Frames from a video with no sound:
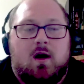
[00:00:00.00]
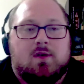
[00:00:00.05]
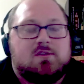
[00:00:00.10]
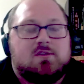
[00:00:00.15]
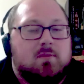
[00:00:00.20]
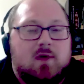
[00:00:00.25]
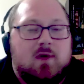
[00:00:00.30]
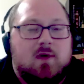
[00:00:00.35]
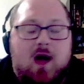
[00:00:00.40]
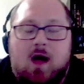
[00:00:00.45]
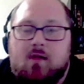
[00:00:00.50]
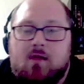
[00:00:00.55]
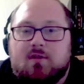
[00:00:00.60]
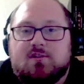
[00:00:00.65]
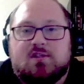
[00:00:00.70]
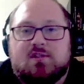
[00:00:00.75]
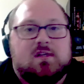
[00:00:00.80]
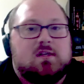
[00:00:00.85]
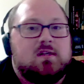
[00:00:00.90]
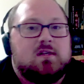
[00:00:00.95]

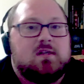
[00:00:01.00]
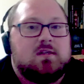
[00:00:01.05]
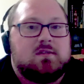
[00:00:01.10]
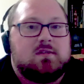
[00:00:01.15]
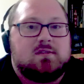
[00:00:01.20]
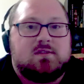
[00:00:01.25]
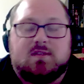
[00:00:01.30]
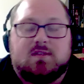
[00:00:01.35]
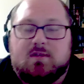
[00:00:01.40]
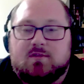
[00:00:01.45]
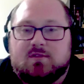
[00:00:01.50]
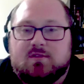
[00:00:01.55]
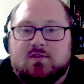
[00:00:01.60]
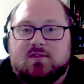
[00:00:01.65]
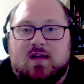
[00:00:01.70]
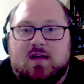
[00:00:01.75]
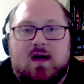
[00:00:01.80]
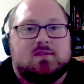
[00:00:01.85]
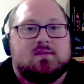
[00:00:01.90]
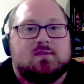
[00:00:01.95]
terminology and skill
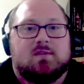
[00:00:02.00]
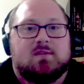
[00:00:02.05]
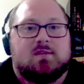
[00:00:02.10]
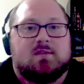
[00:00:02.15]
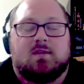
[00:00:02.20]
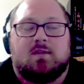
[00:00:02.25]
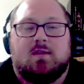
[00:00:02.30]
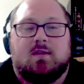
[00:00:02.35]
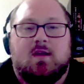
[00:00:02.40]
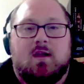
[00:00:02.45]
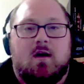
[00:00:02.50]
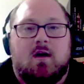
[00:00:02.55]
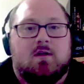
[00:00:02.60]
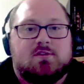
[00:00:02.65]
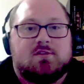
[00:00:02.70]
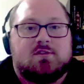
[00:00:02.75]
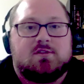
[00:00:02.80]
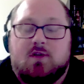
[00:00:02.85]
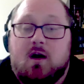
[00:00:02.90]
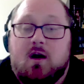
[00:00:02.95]
sets and
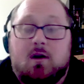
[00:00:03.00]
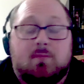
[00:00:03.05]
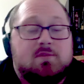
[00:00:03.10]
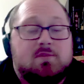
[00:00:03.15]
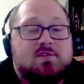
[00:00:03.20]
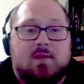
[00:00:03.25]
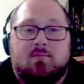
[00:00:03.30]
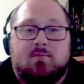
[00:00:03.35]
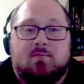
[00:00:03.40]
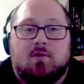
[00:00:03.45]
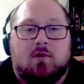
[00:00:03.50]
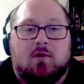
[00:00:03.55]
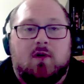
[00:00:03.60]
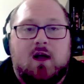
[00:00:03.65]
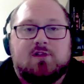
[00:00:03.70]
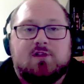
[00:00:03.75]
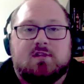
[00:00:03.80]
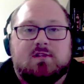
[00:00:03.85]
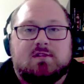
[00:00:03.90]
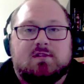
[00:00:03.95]
start to understand
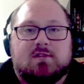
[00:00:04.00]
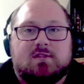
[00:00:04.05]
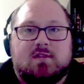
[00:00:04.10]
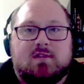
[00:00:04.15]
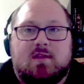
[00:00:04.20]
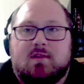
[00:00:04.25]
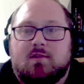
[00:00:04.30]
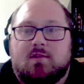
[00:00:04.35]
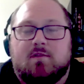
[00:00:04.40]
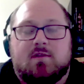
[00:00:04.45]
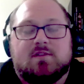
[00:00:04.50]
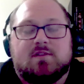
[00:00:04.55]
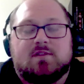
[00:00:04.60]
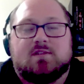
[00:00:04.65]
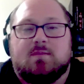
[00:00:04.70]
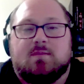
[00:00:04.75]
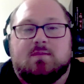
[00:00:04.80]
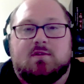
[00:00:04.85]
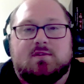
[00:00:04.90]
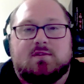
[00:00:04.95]
progressions, because I think they're very
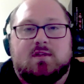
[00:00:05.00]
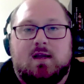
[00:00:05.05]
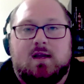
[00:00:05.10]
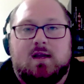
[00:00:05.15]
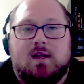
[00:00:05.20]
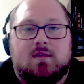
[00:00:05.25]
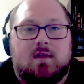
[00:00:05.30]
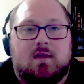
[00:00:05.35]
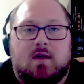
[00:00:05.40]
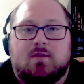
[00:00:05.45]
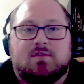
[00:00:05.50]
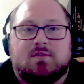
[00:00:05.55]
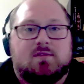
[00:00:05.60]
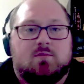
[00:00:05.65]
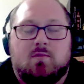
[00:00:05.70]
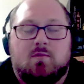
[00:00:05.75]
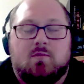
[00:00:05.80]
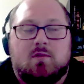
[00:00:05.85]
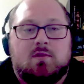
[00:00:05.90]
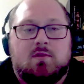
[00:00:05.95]
similar to anything else that
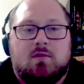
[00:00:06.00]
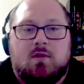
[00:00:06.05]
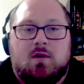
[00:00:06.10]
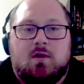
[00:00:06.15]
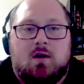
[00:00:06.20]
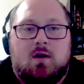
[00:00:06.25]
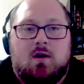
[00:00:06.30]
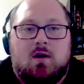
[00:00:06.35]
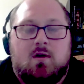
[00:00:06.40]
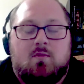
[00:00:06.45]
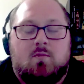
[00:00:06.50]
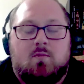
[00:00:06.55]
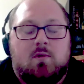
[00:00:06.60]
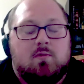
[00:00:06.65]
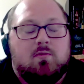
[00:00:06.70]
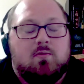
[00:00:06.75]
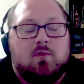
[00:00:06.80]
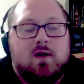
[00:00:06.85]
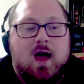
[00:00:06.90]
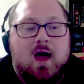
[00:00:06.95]
we would
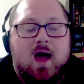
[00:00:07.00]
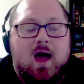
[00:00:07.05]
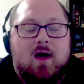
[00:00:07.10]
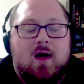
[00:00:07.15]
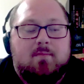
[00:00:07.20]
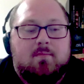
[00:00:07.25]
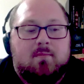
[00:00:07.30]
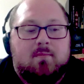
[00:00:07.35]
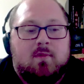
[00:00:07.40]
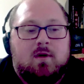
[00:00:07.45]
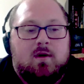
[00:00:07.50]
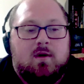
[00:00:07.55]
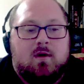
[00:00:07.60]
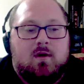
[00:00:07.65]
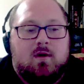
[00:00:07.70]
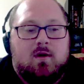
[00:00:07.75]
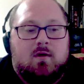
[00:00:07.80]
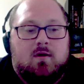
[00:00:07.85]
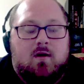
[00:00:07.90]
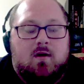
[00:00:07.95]
rehab
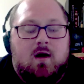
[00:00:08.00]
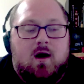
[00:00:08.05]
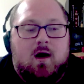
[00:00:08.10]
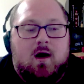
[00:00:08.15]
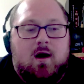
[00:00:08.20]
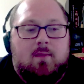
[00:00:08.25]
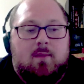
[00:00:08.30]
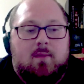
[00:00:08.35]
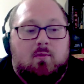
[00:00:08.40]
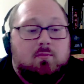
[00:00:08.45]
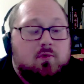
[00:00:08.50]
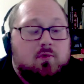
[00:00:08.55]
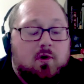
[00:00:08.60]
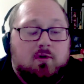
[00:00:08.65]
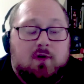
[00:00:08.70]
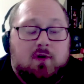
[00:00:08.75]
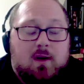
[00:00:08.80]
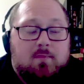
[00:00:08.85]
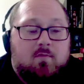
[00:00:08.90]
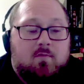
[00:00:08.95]
or
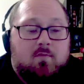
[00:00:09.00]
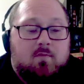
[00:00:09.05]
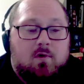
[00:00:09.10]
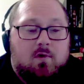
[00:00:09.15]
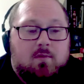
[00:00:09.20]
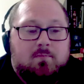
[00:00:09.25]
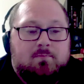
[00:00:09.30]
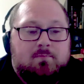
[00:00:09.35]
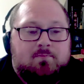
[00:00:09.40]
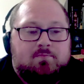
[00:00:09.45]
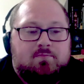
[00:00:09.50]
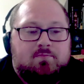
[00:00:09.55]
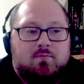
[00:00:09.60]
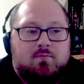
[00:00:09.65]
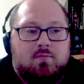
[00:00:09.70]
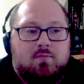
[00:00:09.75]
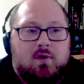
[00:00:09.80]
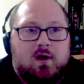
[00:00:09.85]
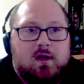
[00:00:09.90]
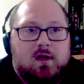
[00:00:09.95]
program for.
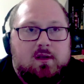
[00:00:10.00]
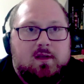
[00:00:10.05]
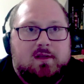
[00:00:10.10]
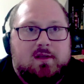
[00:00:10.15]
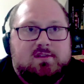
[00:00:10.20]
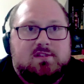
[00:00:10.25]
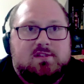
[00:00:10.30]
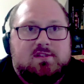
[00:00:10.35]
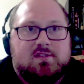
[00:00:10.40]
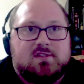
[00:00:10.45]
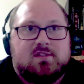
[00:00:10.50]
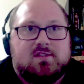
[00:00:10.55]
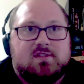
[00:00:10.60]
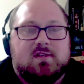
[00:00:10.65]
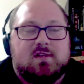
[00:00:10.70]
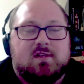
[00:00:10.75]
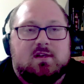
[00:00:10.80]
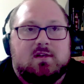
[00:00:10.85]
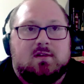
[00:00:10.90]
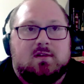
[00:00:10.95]
But it's just
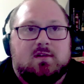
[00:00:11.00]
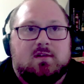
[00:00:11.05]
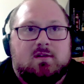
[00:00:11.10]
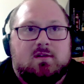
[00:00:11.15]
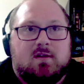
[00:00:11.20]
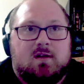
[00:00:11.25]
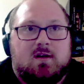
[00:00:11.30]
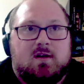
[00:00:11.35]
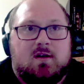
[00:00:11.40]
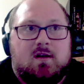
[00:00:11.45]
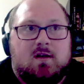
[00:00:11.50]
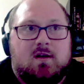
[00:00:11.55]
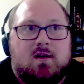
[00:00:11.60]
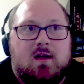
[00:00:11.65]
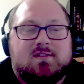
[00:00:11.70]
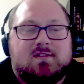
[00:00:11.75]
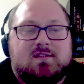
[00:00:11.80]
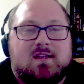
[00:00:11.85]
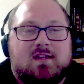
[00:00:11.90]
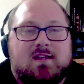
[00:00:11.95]

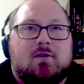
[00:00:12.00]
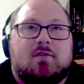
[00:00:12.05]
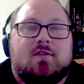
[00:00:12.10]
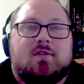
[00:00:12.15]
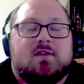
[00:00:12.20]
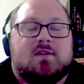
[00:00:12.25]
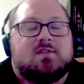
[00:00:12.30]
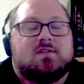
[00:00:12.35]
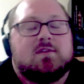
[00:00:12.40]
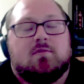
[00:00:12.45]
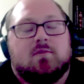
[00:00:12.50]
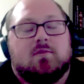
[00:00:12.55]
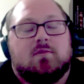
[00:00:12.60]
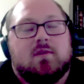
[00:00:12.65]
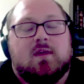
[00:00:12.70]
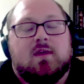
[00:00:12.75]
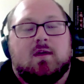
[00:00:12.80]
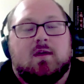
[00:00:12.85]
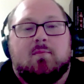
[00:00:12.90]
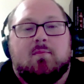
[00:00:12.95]
it's like little things that you don't
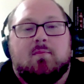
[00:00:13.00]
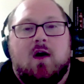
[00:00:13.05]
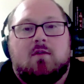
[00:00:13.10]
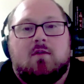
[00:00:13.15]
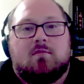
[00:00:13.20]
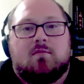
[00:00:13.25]
really think about,